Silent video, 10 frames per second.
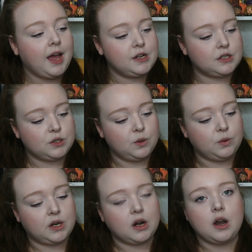I just know
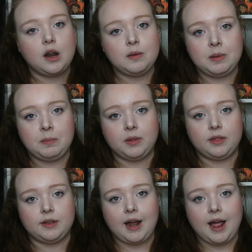that a lot of people
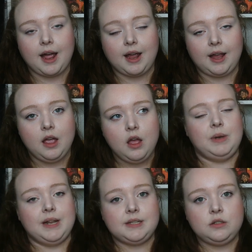that I
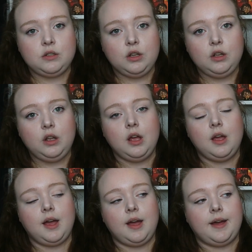listen to
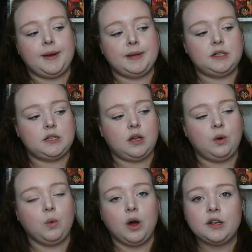and
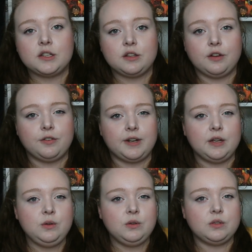watch their
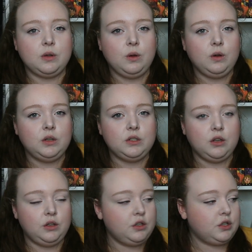videos on
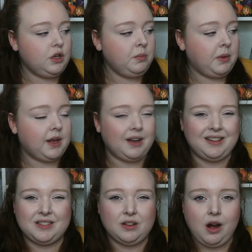YouTube
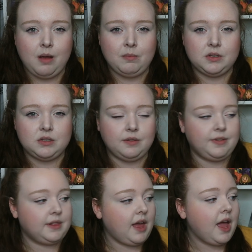and Instagram and
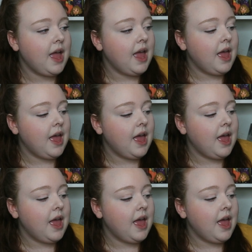stuff like that